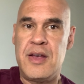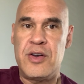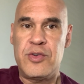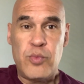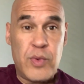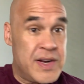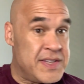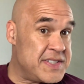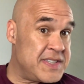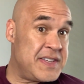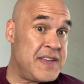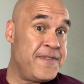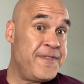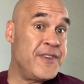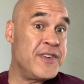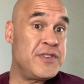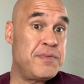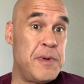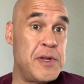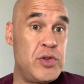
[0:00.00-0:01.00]
What is the
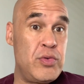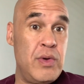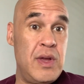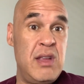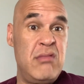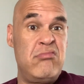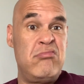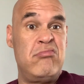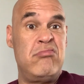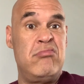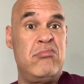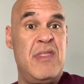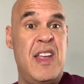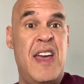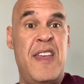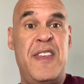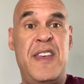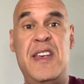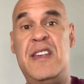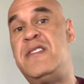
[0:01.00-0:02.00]
difference between the
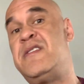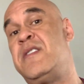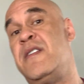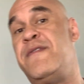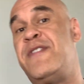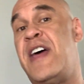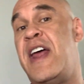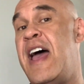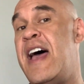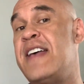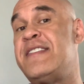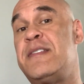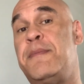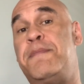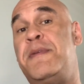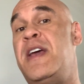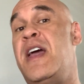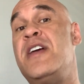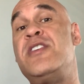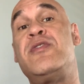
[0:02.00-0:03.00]
adhesive that has a
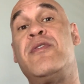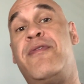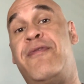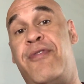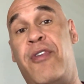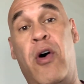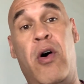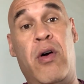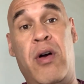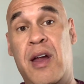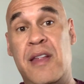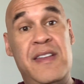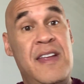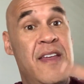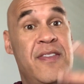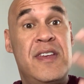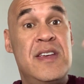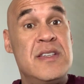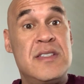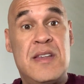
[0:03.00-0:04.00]
pH of 4 and the
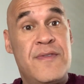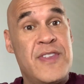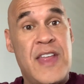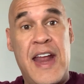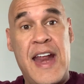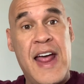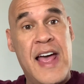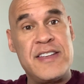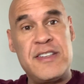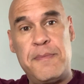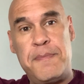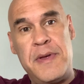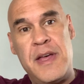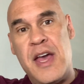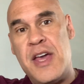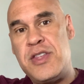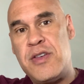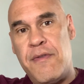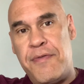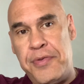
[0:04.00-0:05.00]
adhesive that has a
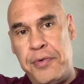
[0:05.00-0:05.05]
pH of